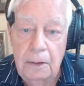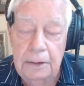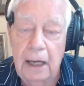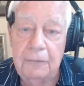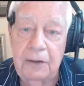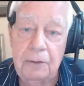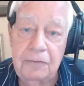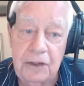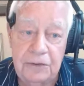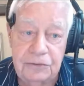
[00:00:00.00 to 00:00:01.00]
Yeah, the only
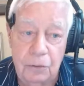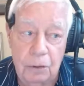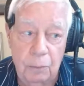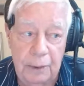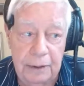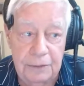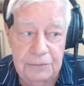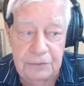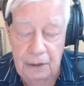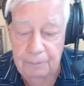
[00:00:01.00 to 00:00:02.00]
thing is Norway
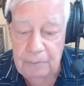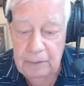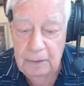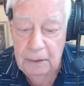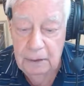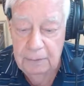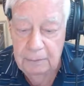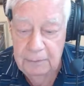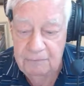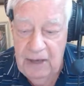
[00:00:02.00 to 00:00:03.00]
is
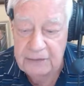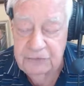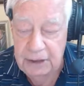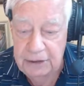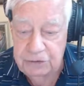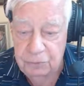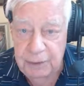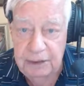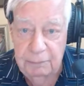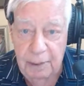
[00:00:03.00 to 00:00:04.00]
the vaccination
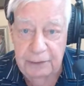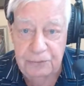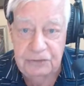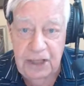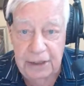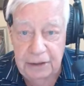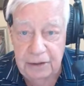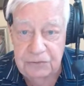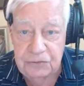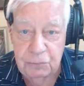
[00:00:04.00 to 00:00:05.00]
rate, my understanding
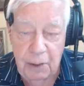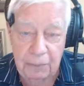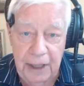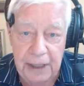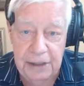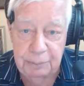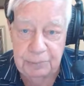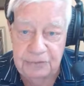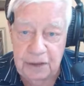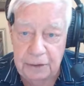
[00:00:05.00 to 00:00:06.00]
is around
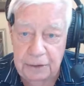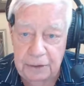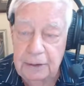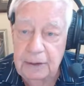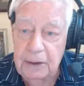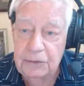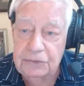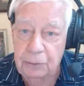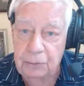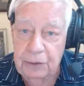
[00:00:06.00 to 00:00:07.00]
90%.
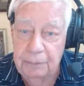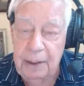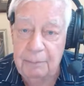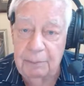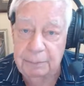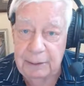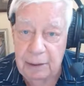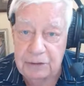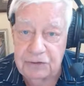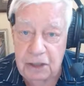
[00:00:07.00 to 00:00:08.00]
So they're probably
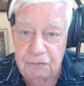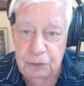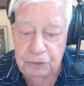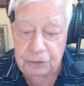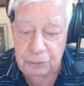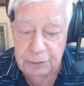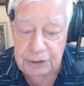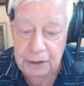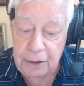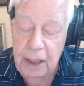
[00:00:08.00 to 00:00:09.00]
much safer to do it
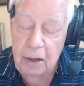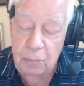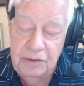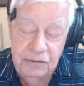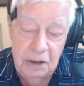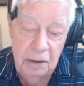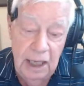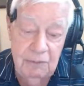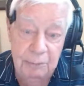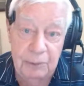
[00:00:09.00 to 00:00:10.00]
there. We still
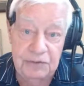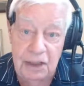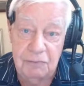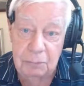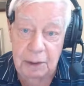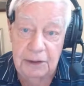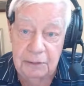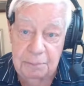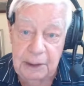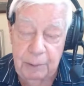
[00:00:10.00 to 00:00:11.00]
have about 7
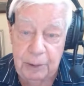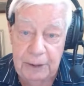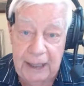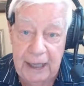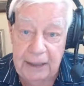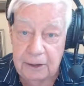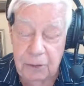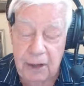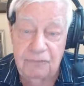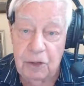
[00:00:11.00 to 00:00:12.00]
million people in Canada
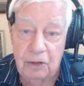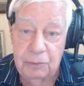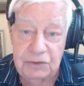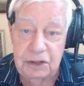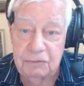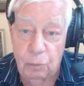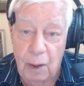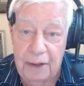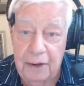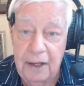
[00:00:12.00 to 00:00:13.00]
who have not received
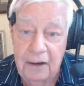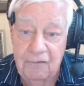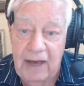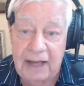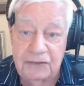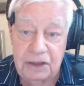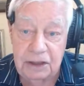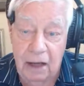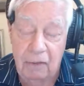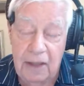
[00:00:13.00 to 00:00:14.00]
one
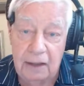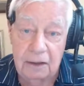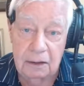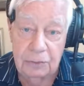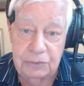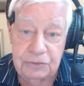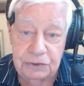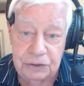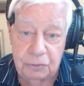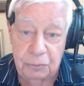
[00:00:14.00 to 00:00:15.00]
vaccine. Now, that includes
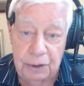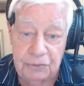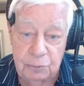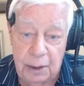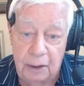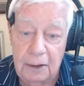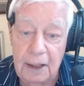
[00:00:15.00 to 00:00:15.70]
children as well.